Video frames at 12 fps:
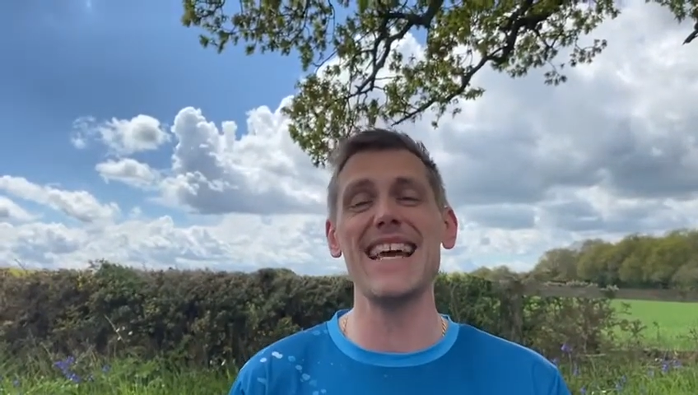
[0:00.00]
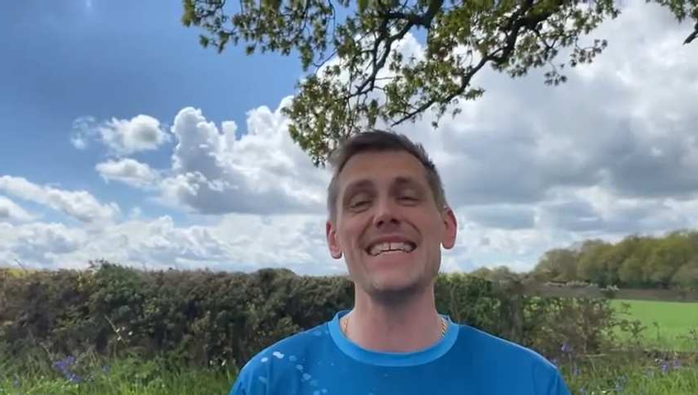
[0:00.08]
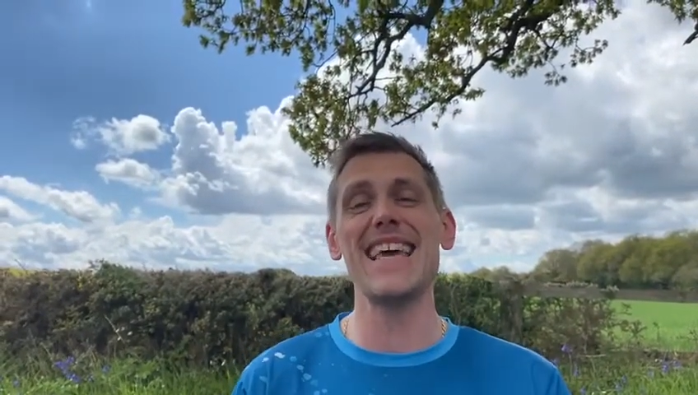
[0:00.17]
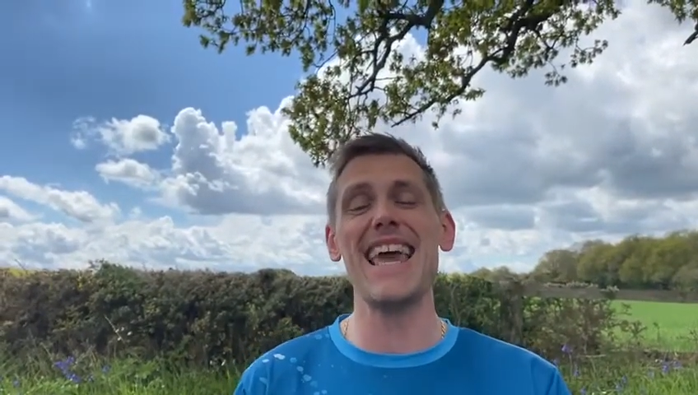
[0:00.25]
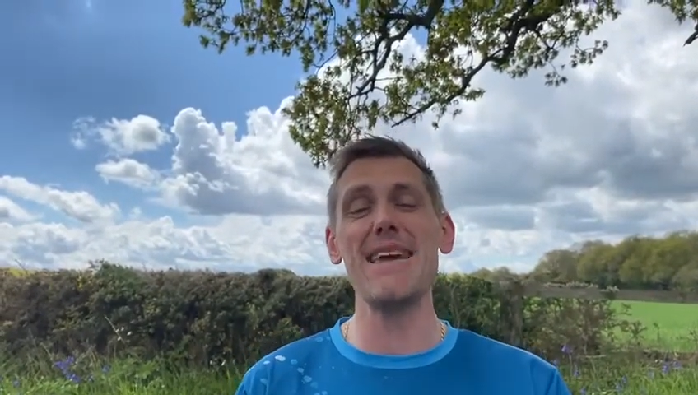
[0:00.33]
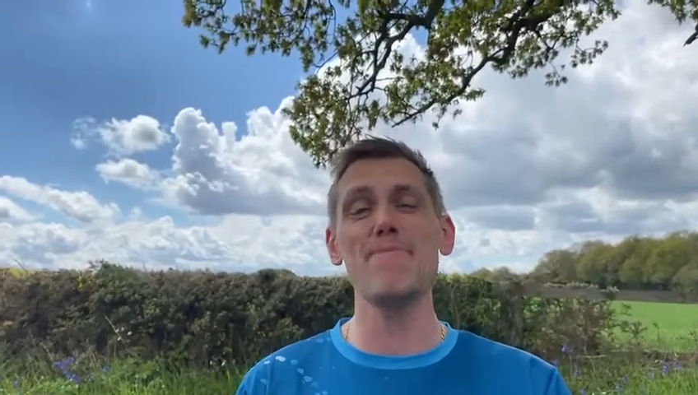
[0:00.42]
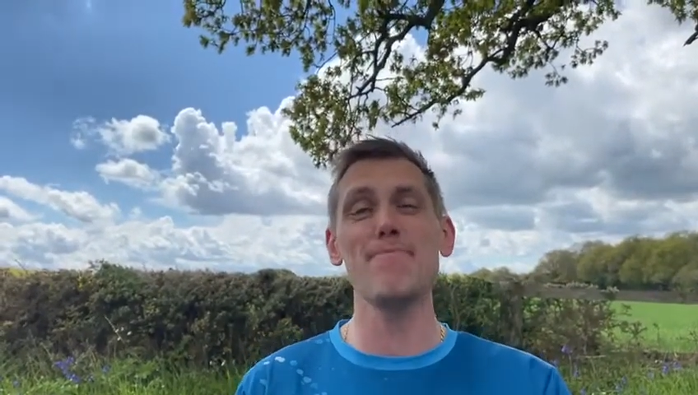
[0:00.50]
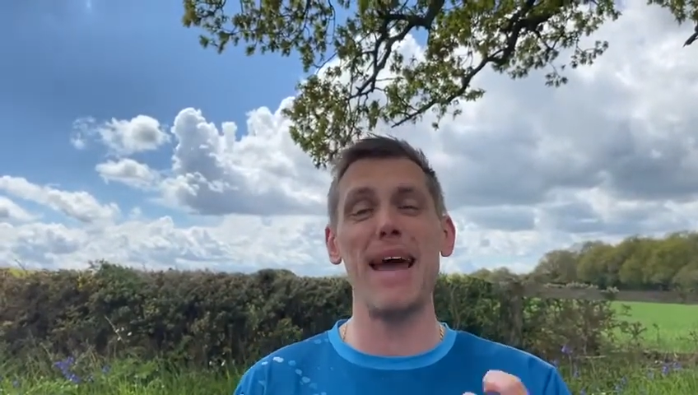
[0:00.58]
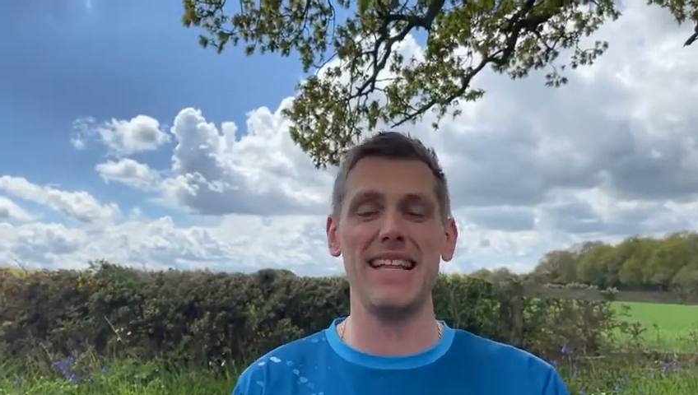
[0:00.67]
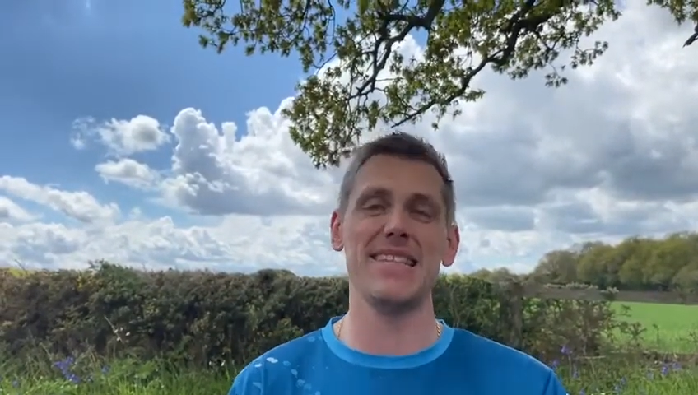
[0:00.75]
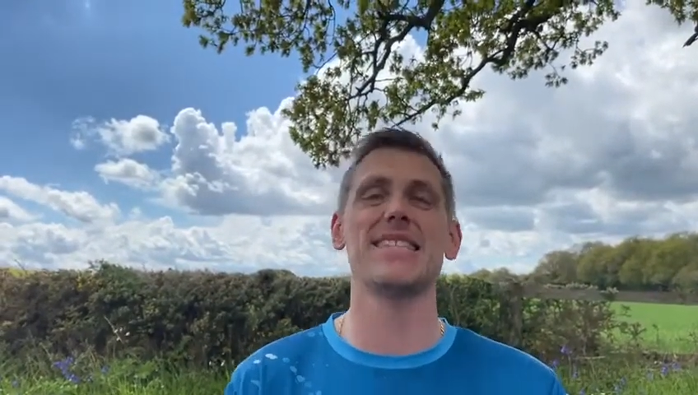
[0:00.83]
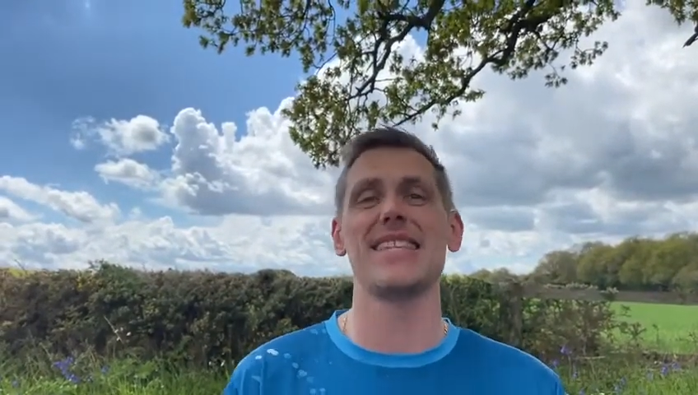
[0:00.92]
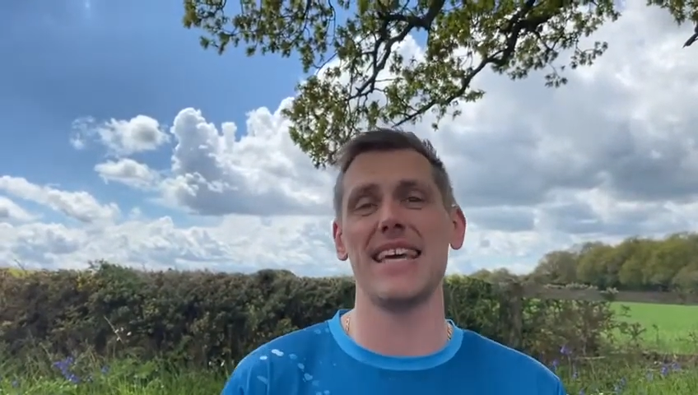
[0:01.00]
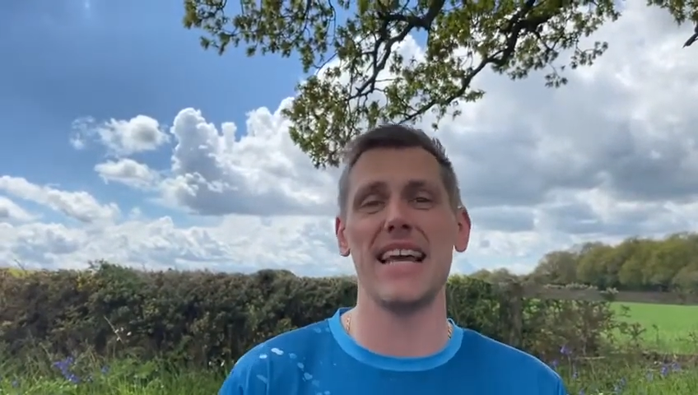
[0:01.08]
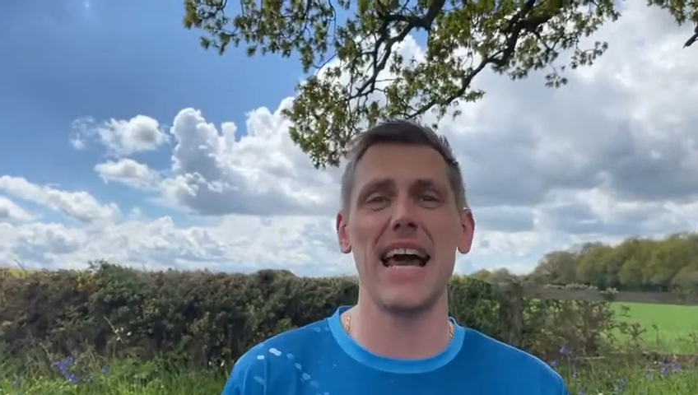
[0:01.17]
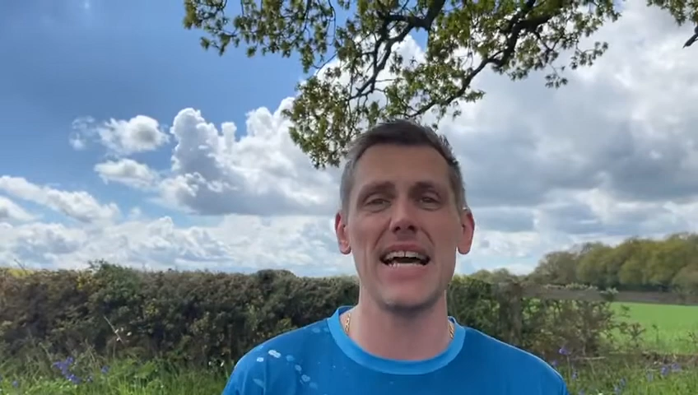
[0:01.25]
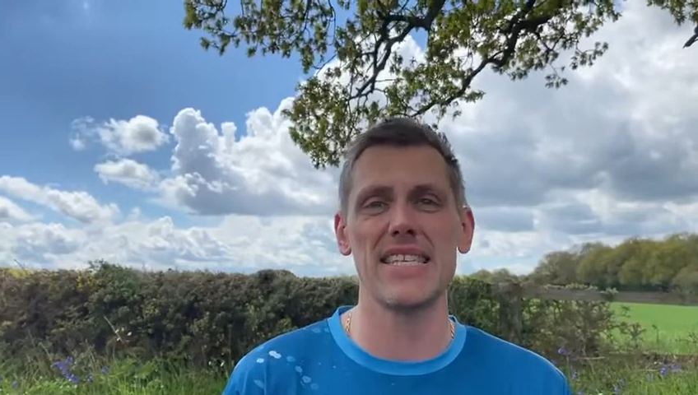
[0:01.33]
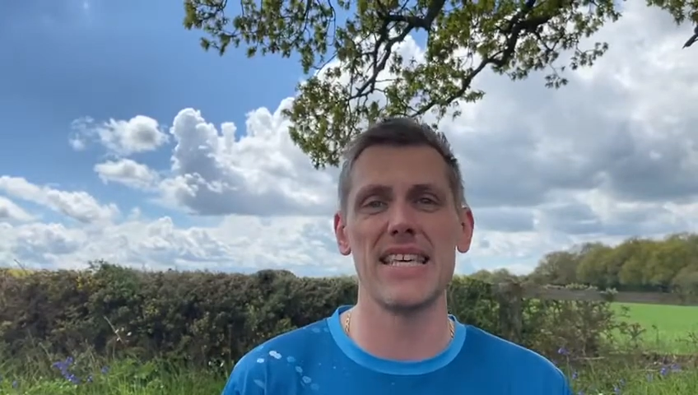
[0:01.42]
is immensely
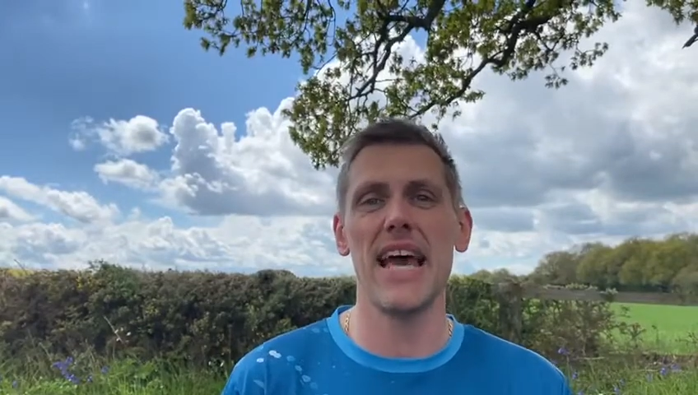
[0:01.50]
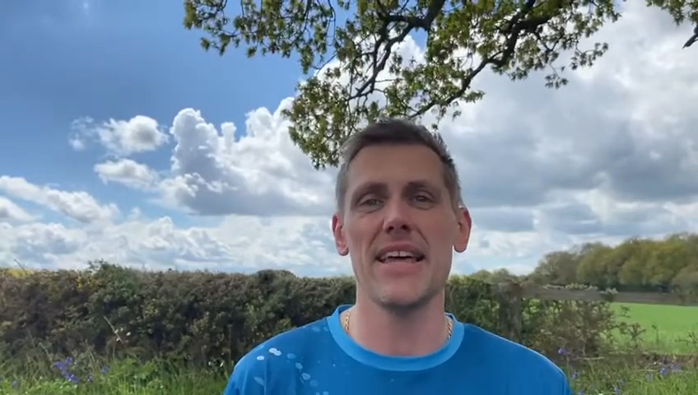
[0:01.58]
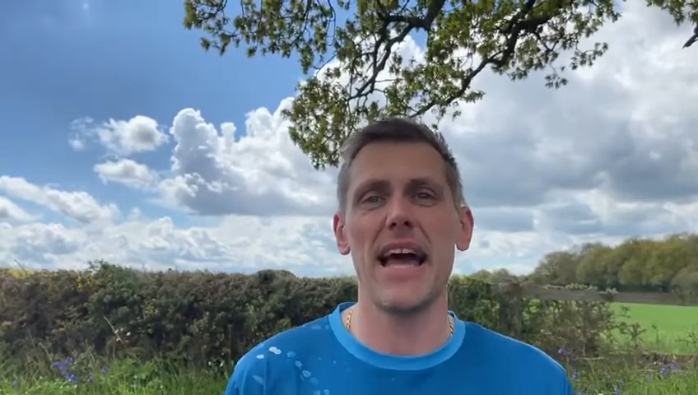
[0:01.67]
less